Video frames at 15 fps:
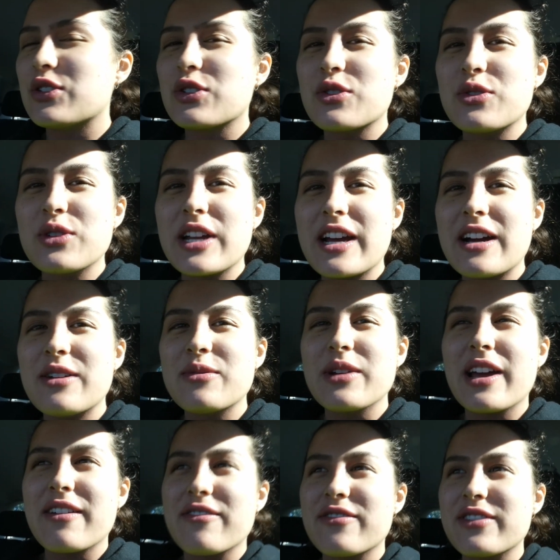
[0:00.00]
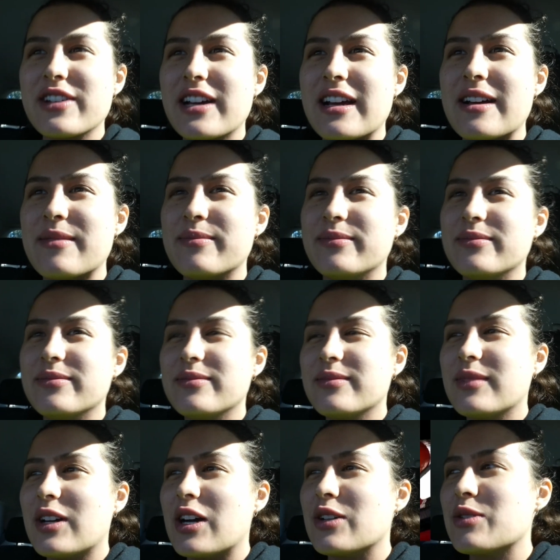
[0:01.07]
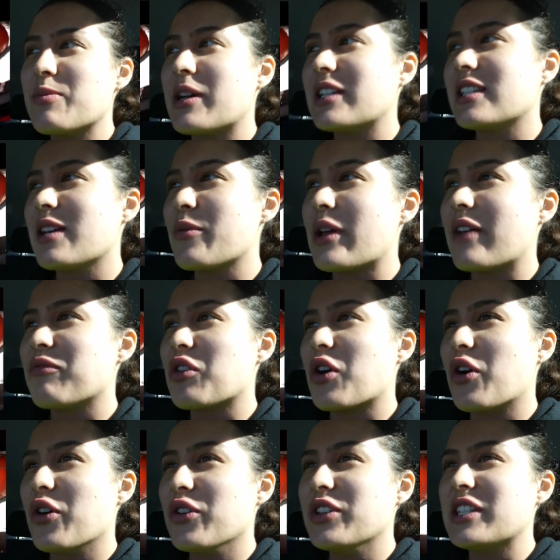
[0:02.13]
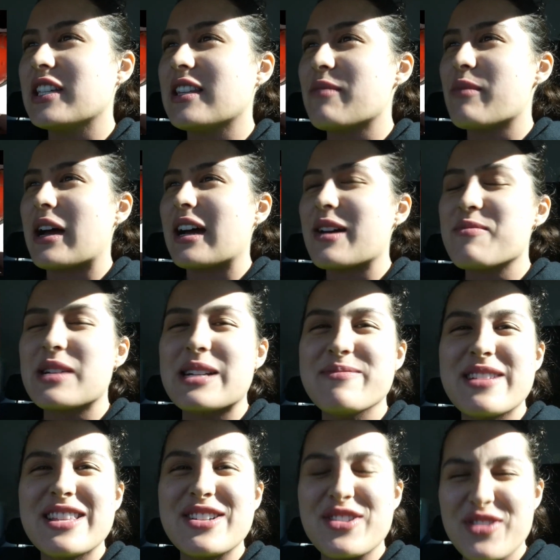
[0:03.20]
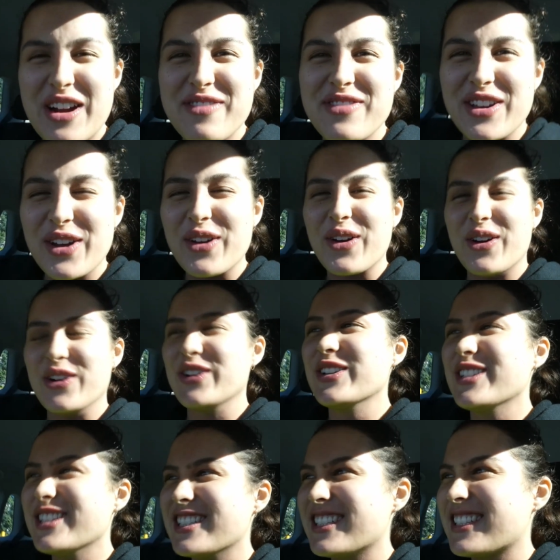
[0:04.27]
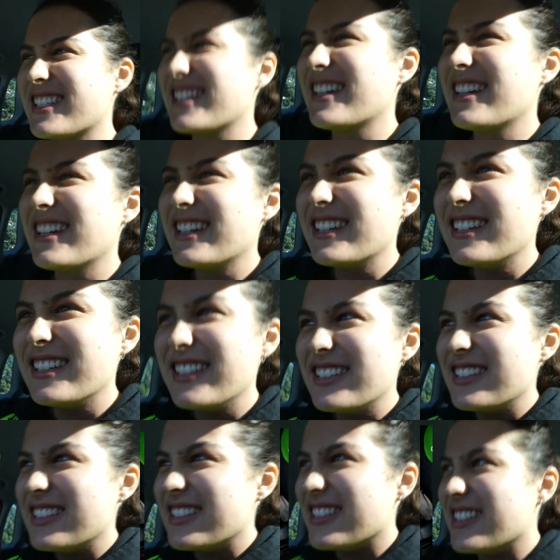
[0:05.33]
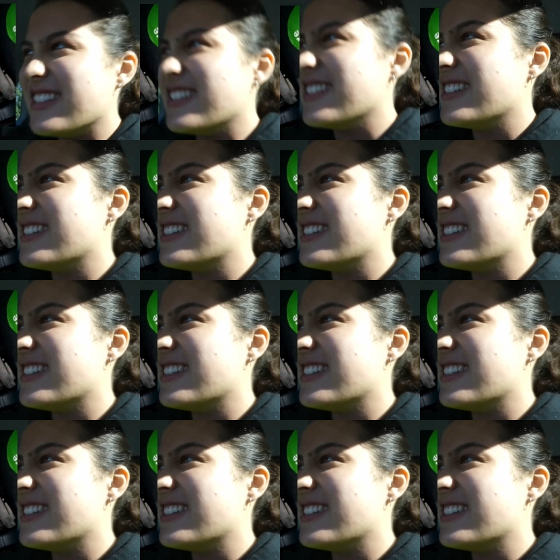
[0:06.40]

school now, we have. Um, I was about to say we had the cones in the back, but I meant the traffic cones. I made a